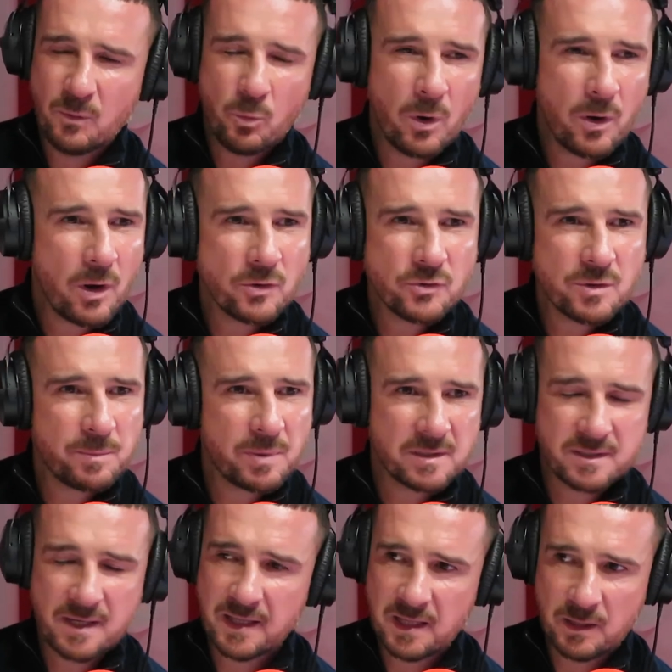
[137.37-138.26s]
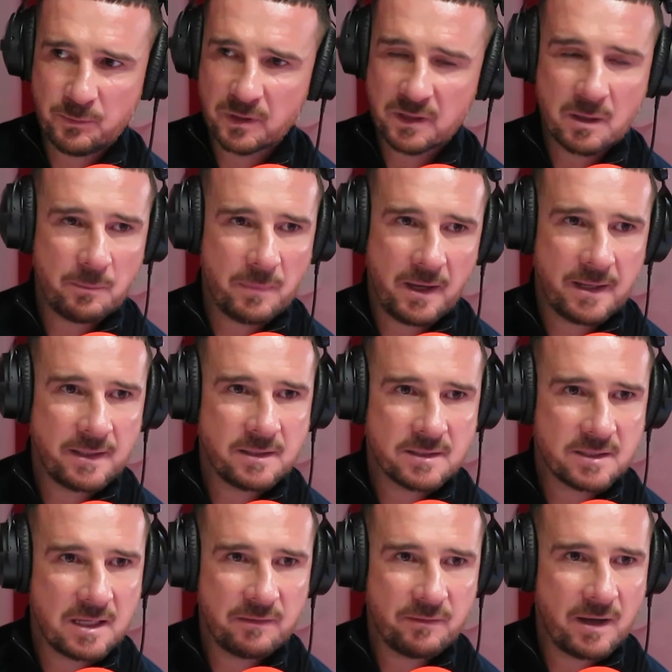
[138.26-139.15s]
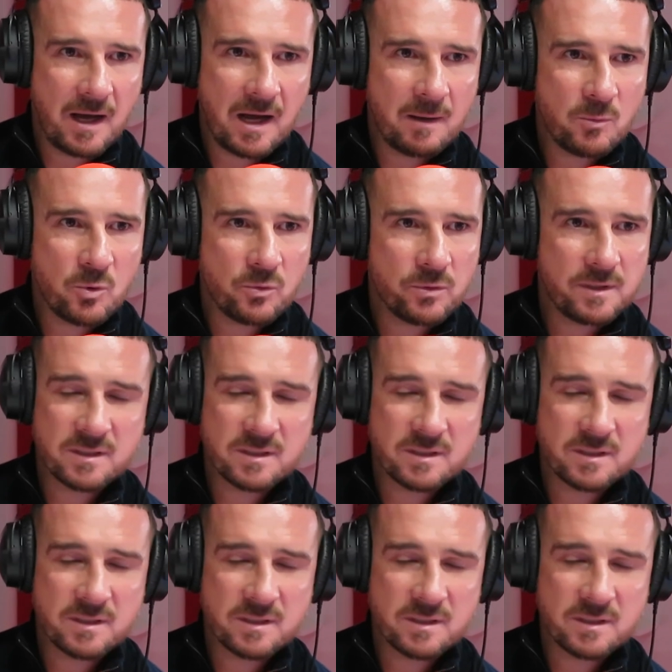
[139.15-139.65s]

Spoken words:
100% they would get behind Stevie Hammel.